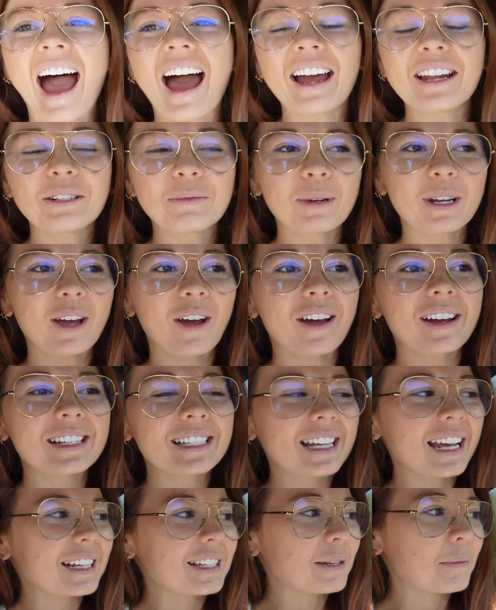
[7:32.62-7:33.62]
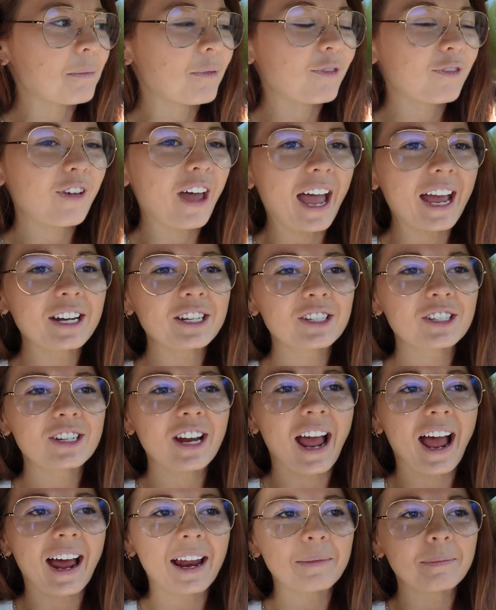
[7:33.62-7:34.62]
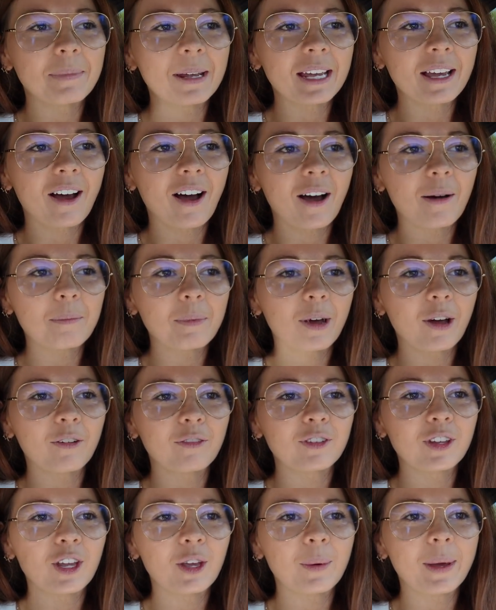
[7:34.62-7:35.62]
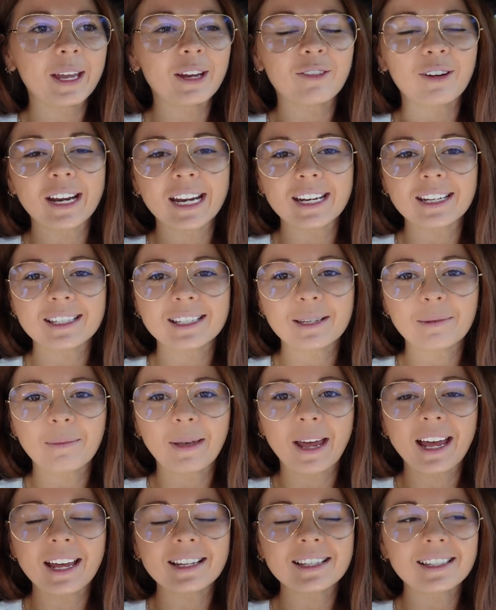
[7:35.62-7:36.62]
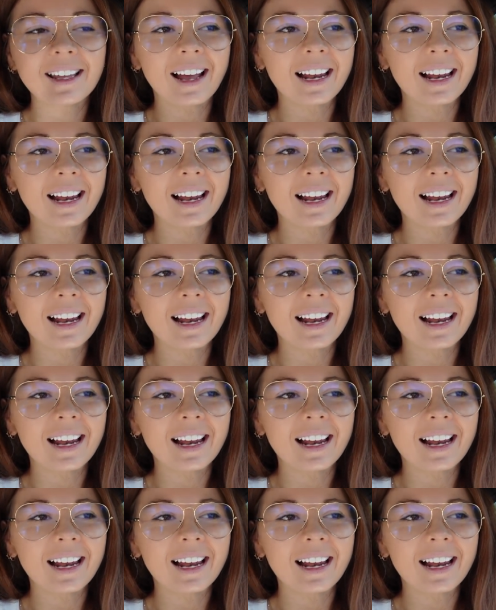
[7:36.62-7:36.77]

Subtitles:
and we're going to get some fish and pick up a few ingredients and bits.